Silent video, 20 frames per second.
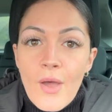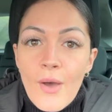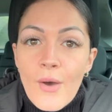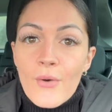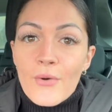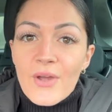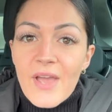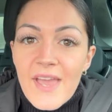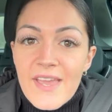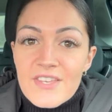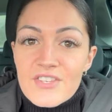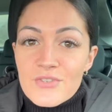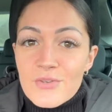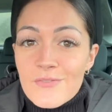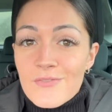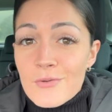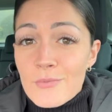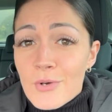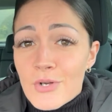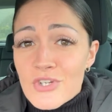Okay, so if
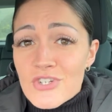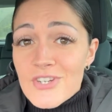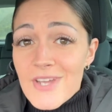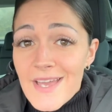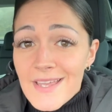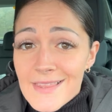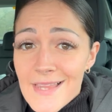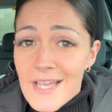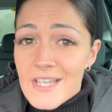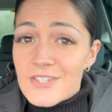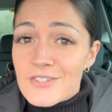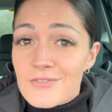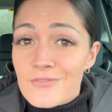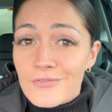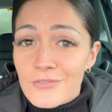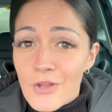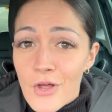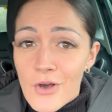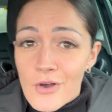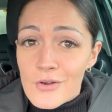you watched our last
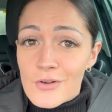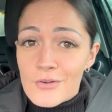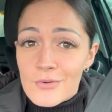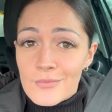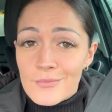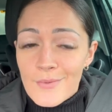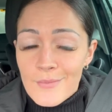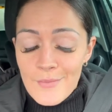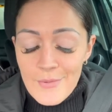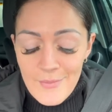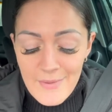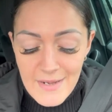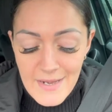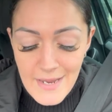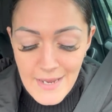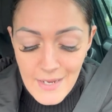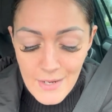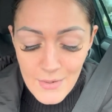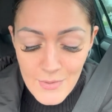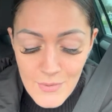vlog when we went
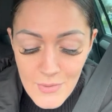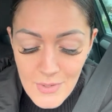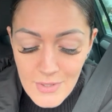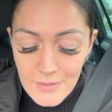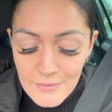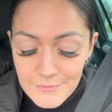out,